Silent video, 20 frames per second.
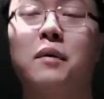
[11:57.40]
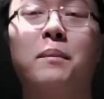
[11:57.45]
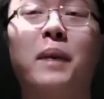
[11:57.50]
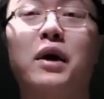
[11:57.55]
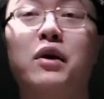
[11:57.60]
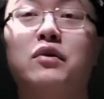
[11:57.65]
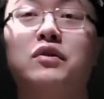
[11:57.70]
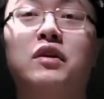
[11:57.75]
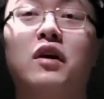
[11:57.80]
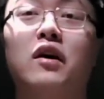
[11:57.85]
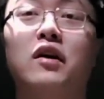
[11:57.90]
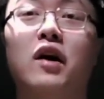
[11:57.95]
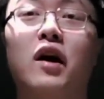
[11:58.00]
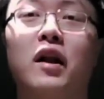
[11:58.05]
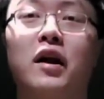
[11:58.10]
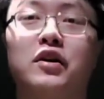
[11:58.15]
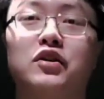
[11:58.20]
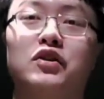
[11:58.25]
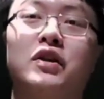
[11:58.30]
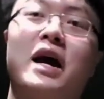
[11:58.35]
using our
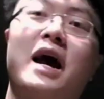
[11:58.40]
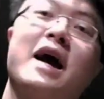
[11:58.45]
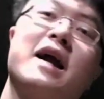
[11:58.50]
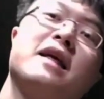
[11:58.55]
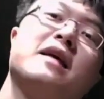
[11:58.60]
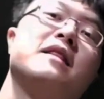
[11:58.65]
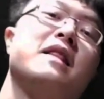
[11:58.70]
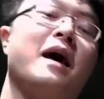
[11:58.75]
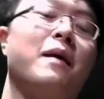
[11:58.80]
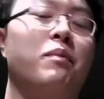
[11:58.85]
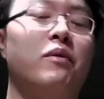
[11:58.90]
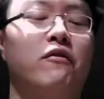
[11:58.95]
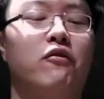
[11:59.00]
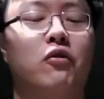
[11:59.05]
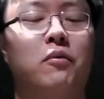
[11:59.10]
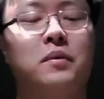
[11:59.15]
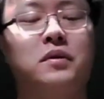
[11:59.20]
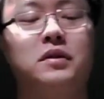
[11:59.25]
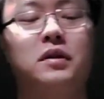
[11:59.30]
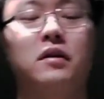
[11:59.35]
knowledge to add in that
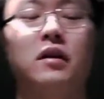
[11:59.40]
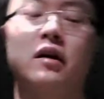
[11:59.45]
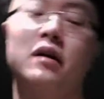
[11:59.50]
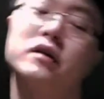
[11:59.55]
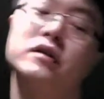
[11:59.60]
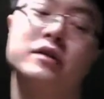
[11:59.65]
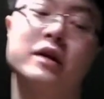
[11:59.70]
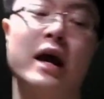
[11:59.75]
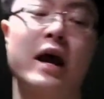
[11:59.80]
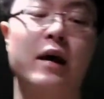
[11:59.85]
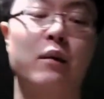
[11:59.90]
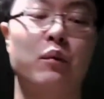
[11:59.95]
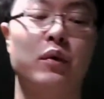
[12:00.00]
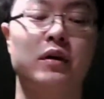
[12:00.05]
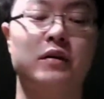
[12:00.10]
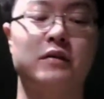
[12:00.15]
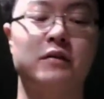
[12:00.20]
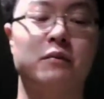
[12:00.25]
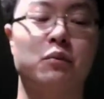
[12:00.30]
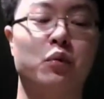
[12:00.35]
performance in there, and
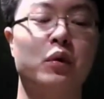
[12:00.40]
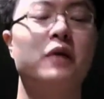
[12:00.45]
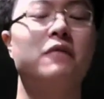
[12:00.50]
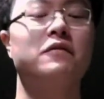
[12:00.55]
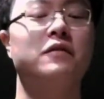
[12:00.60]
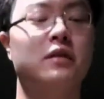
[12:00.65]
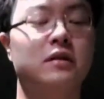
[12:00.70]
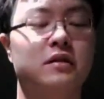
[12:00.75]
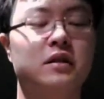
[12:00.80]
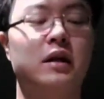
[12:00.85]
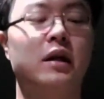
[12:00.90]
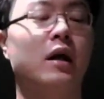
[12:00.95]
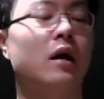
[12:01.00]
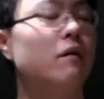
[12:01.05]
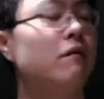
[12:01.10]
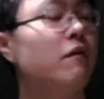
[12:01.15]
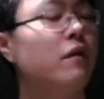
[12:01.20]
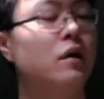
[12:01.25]
we've succeeded,